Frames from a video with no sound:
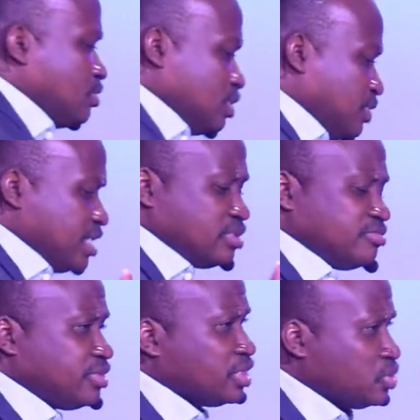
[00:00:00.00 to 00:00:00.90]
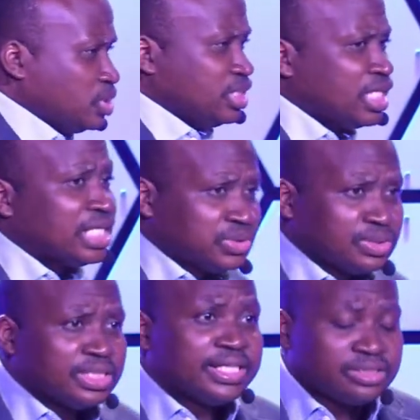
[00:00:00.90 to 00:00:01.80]
rest of us, we
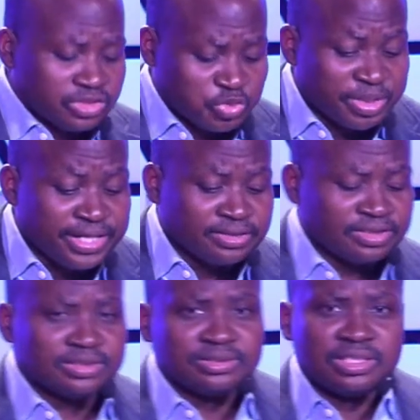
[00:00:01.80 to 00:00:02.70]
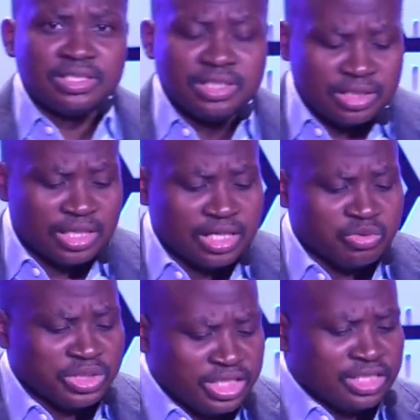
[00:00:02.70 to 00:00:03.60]
actually get to spend,
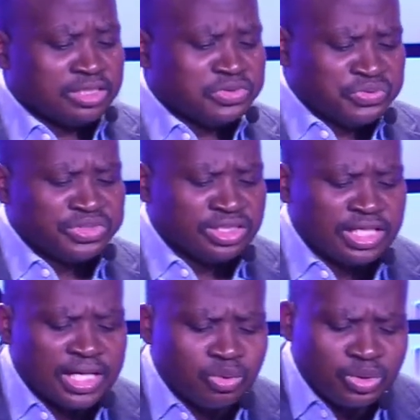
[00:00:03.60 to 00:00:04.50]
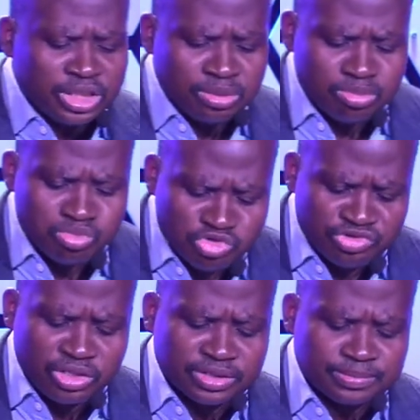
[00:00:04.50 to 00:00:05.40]
and we get a thrill, and we move
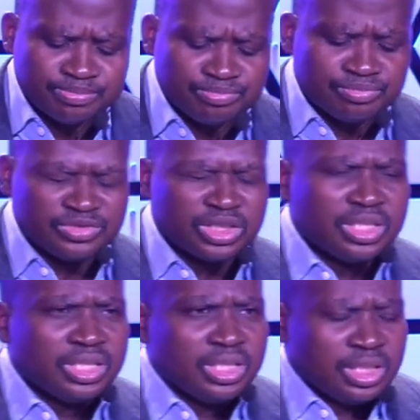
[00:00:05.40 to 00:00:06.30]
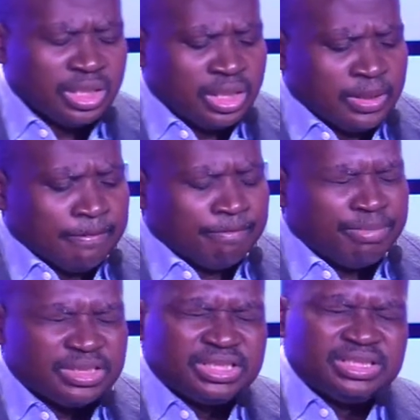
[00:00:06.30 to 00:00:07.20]
on.
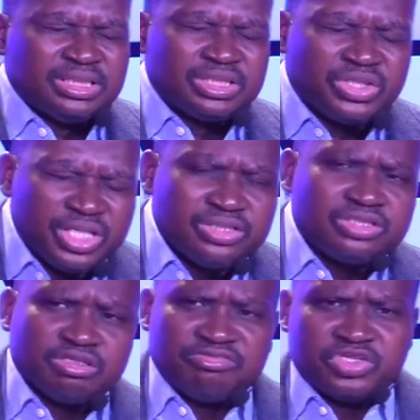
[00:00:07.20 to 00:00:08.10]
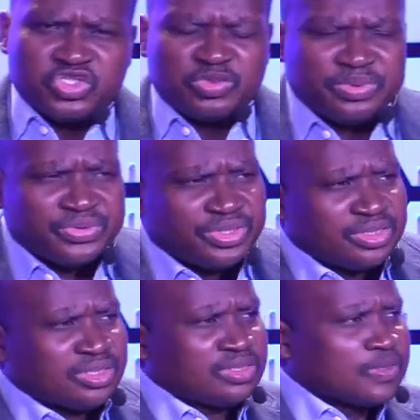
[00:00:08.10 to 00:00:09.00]
But in the things of the
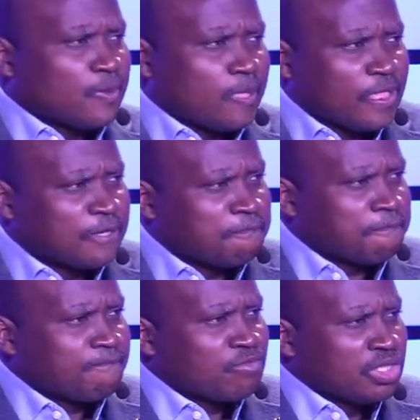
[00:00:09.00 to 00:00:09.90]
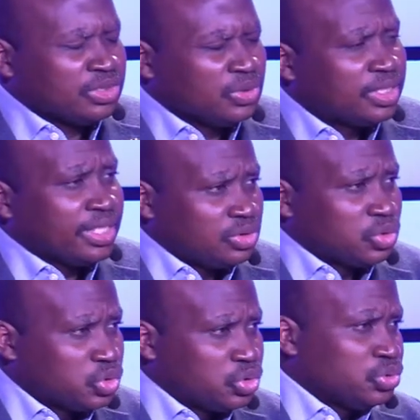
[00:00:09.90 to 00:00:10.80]
Spirit, you get
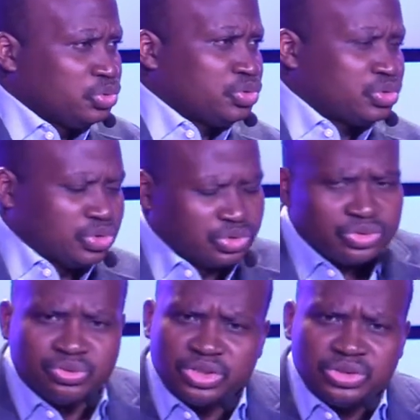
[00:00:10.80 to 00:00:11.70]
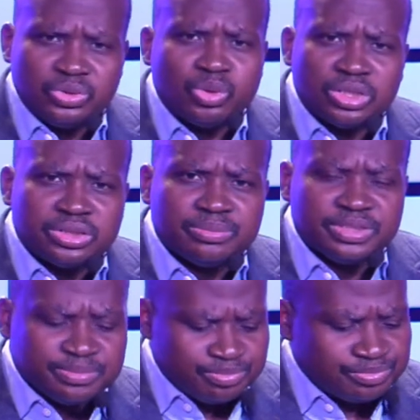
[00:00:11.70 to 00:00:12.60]
to choose what you want to be.